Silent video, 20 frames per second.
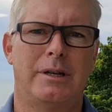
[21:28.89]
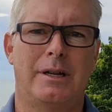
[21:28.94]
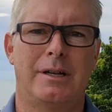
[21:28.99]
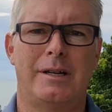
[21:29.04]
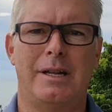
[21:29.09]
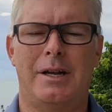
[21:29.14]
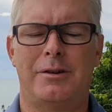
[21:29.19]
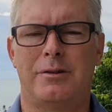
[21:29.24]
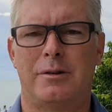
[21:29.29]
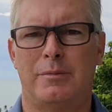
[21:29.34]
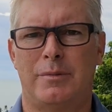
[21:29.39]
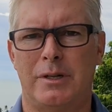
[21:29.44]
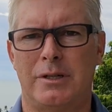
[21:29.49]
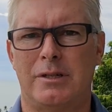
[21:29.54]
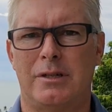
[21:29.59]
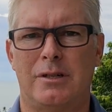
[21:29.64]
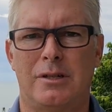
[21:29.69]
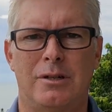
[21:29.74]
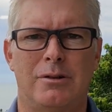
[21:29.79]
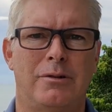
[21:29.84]
you can attach your
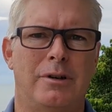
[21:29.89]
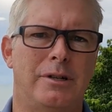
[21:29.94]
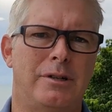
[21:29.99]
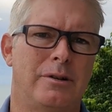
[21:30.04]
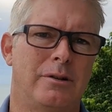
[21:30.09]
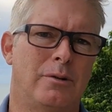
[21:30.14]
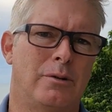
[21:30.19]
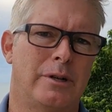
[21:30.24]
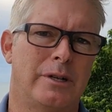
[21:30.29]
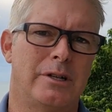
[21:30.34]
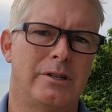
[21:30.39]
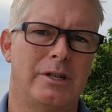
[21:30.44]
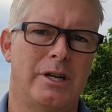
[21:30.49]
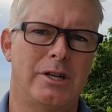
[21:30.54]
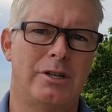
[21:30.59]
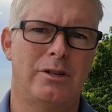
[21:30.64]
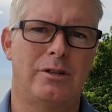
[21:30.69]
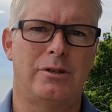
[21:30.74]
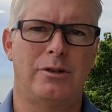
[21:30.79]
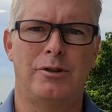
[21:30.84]
business to it, your
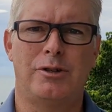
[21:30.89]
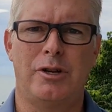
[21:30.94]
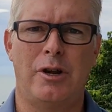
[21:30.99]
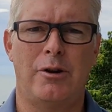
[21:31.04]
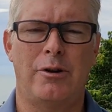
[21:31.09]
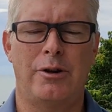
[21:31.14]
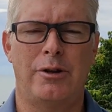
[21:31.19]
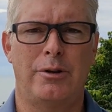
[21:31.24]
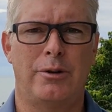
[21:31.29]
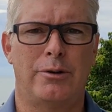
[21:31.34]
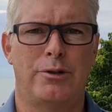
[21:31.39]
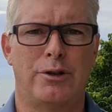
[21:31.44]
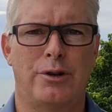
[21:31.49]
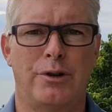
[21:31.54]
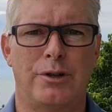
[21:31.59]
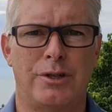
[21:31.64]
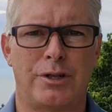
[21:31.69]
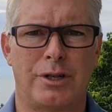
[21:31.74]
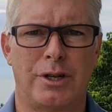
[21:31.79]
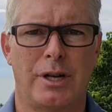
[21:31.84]
organization, your charity, your
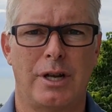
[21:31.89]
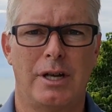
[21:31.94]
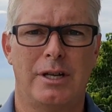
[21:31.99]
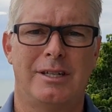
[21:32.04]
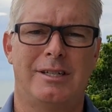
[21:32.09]
church,